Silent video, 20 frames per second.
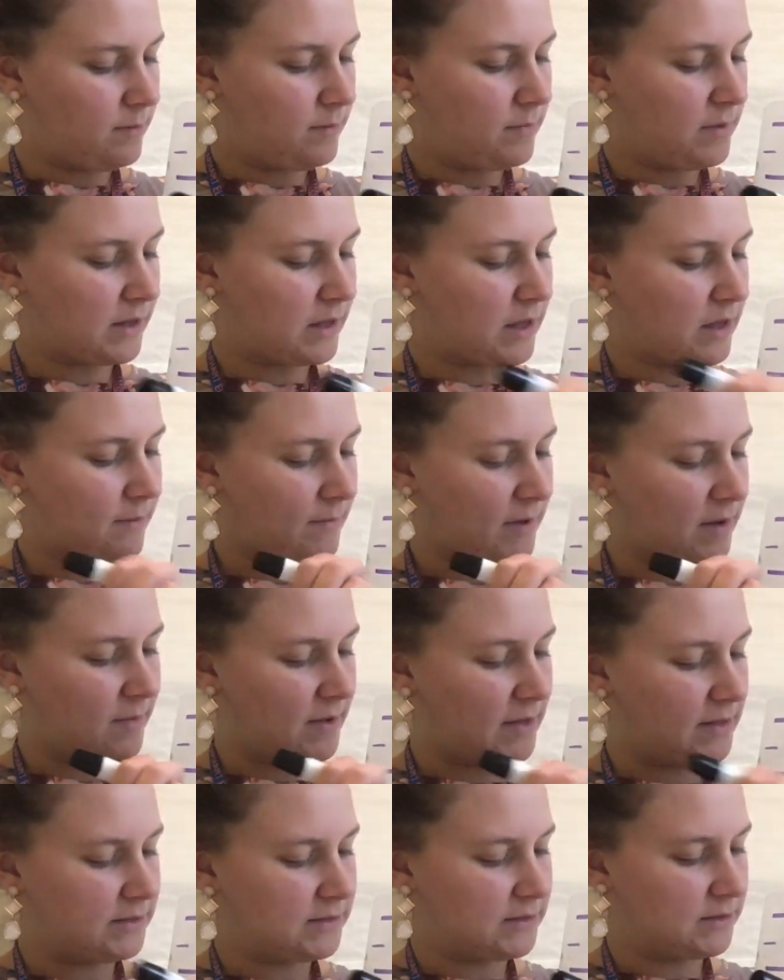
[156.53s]
pick up my
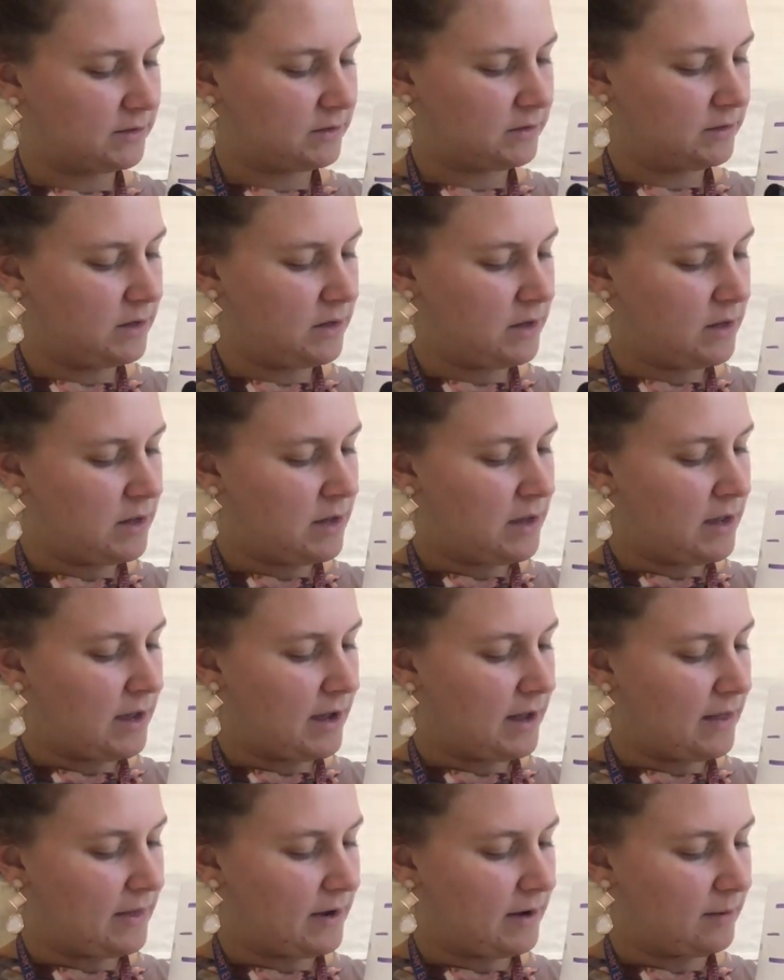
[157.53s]
pencil,
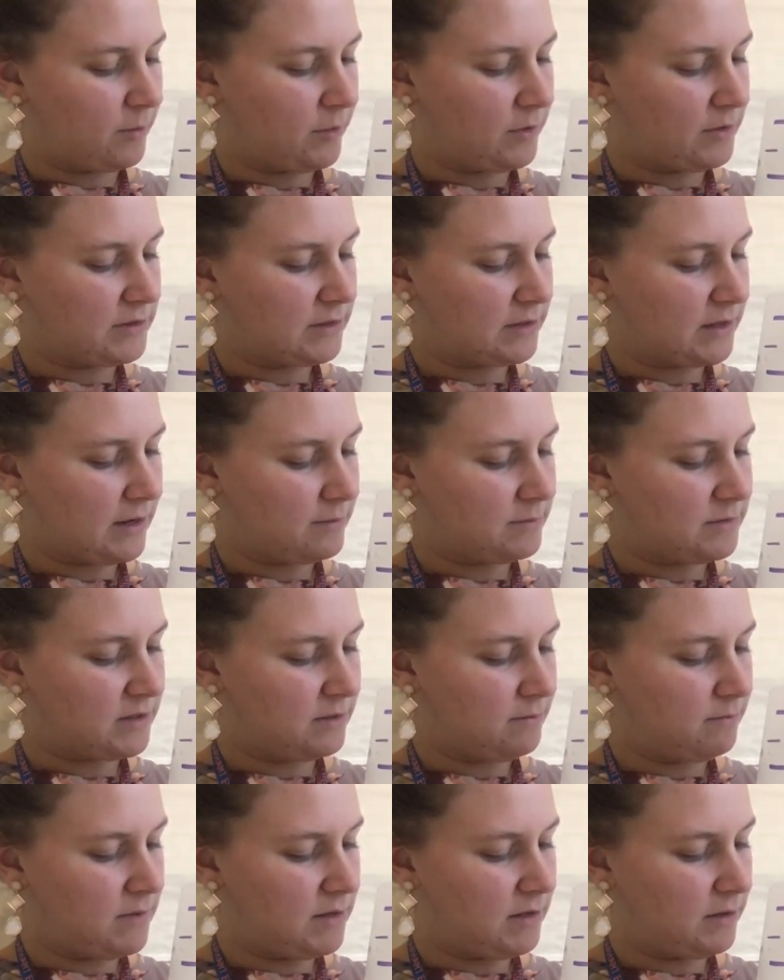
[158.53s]
and then I'm going to come to the
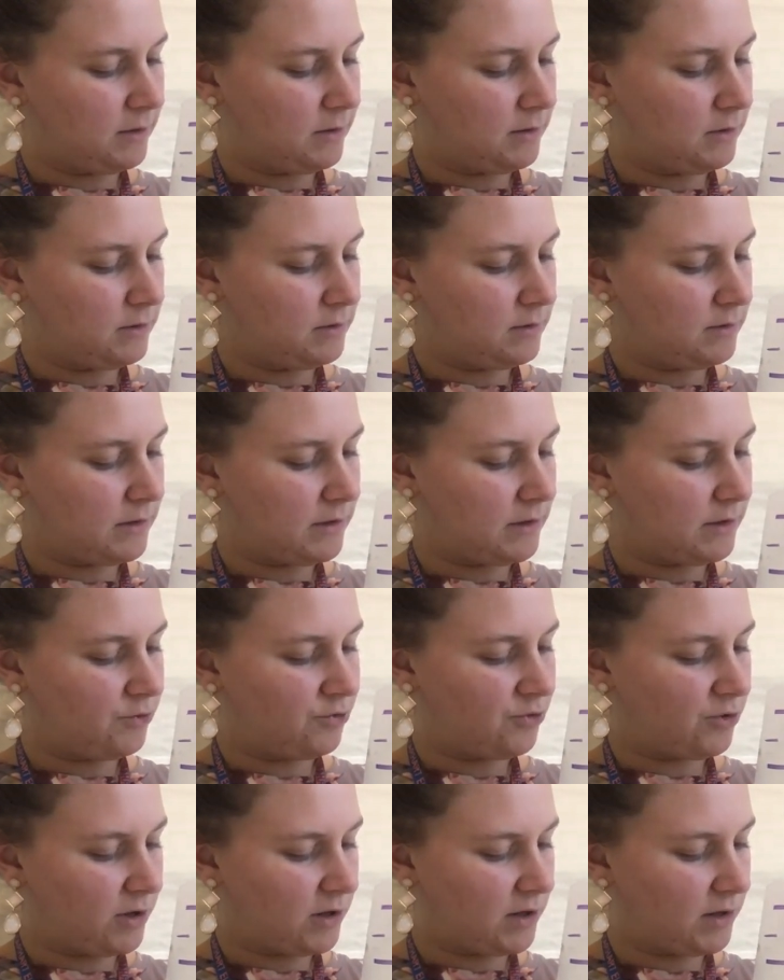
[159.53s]
middle and
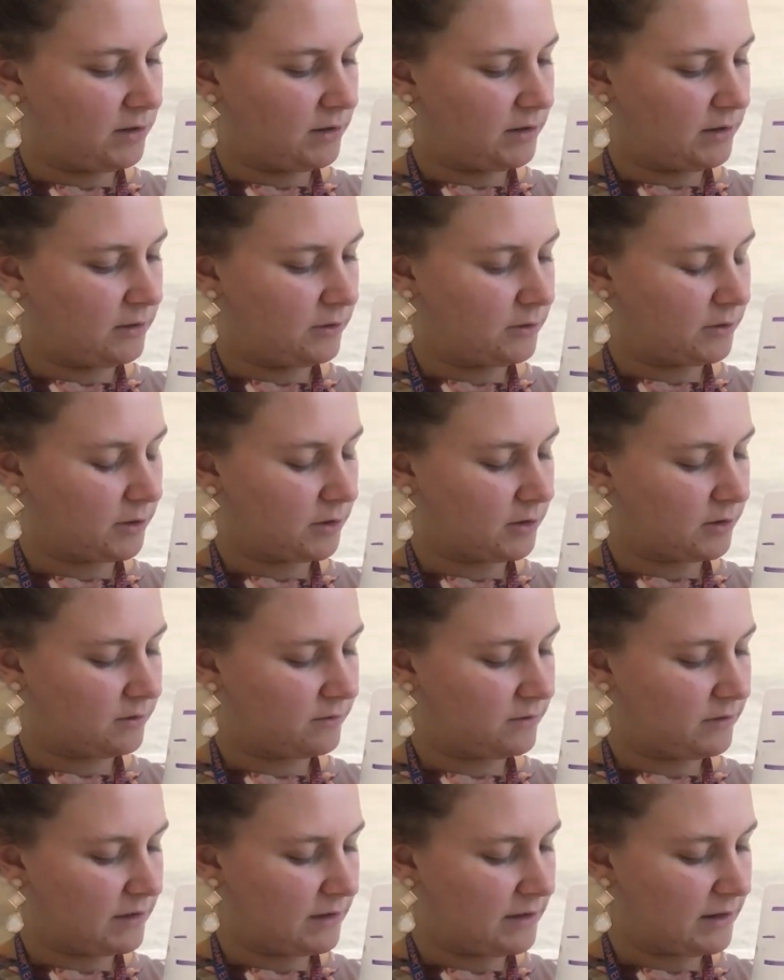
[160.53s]
draw a little curved
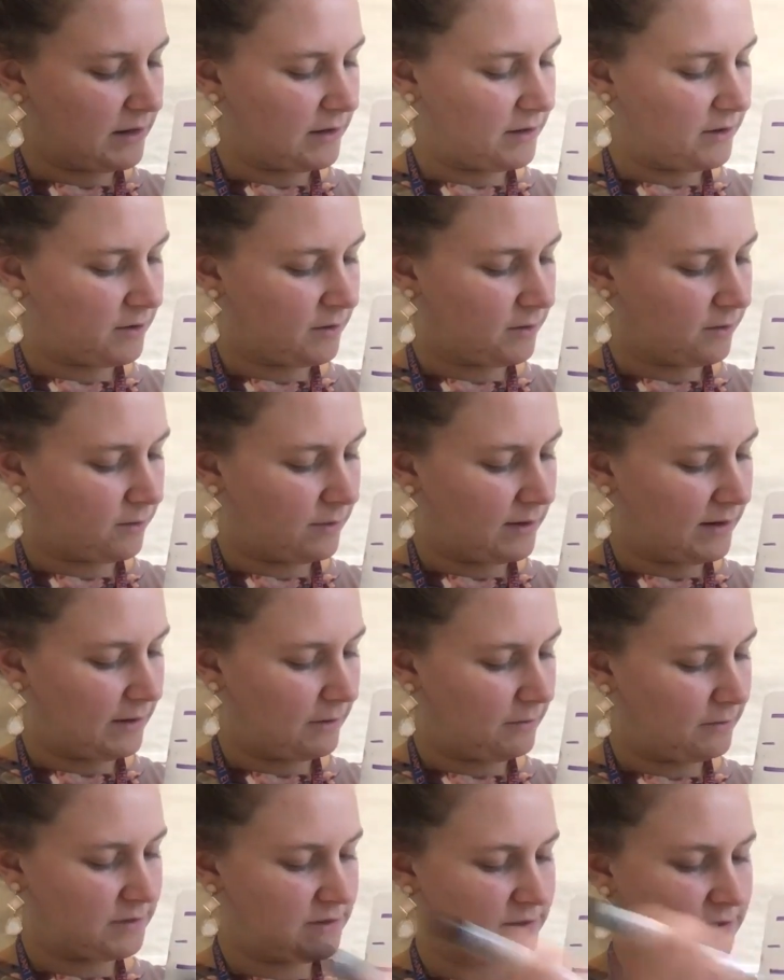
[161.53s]
line
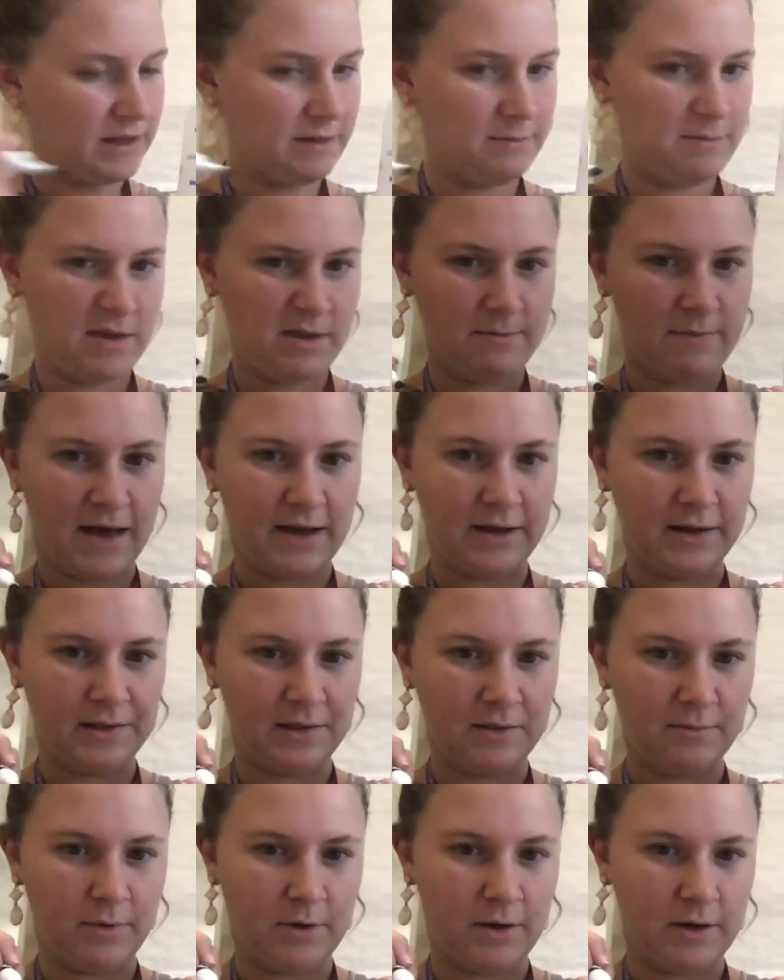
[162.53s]
around until I meet back at
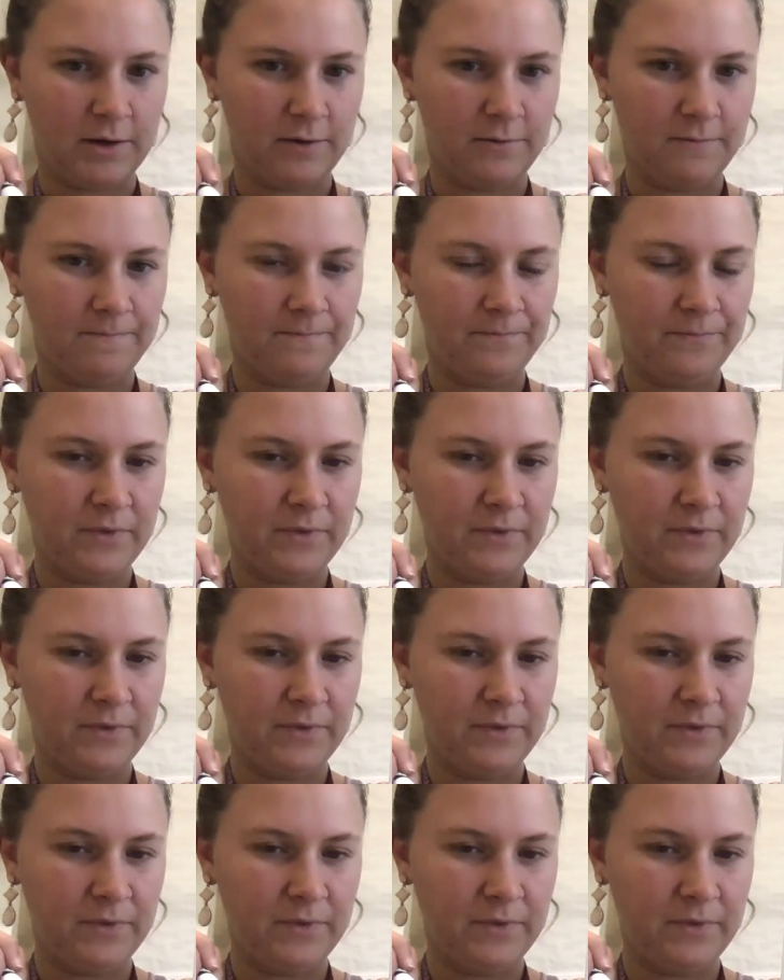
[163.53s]
the bottom.